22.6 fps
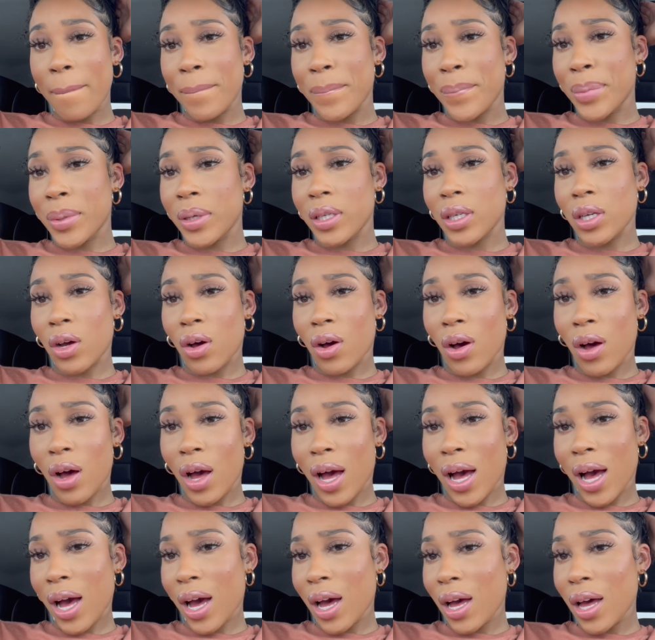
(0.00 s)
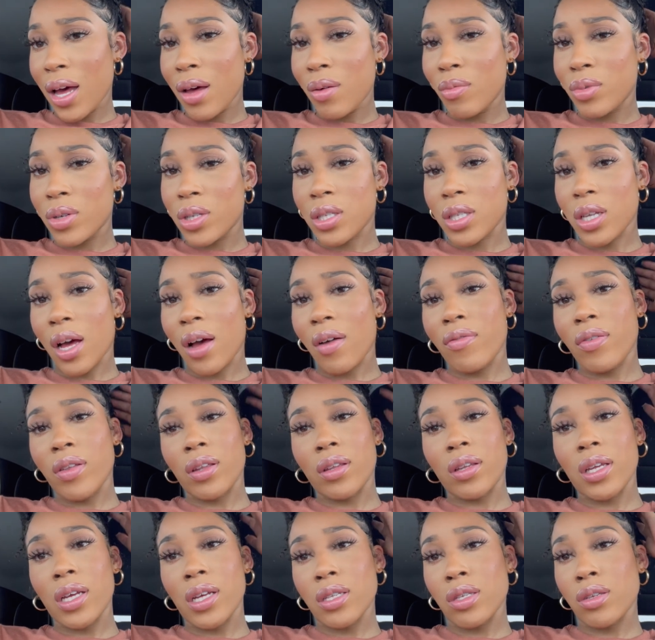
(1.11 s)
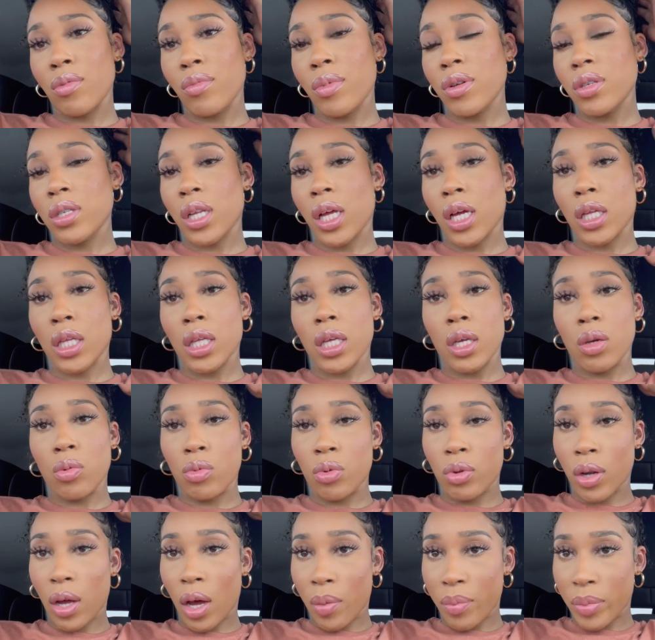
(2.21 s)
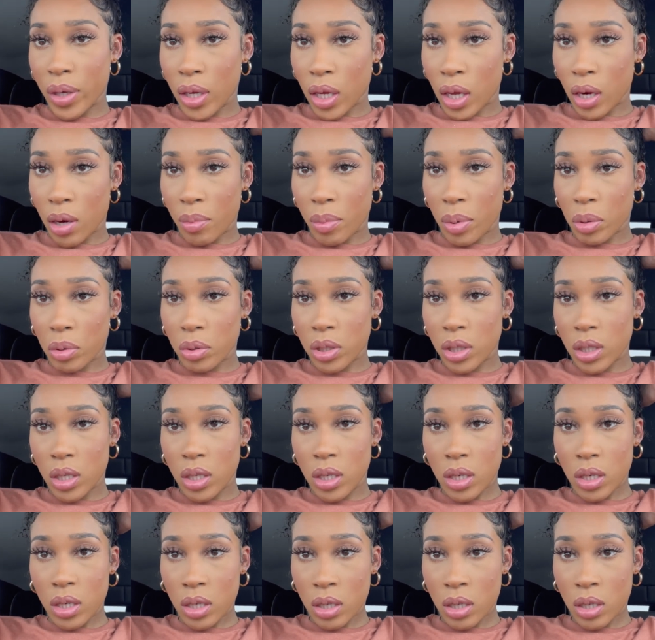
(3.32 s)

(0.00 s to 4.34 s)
but y'all, I was not feeling it, so most likely it will not be getting posted.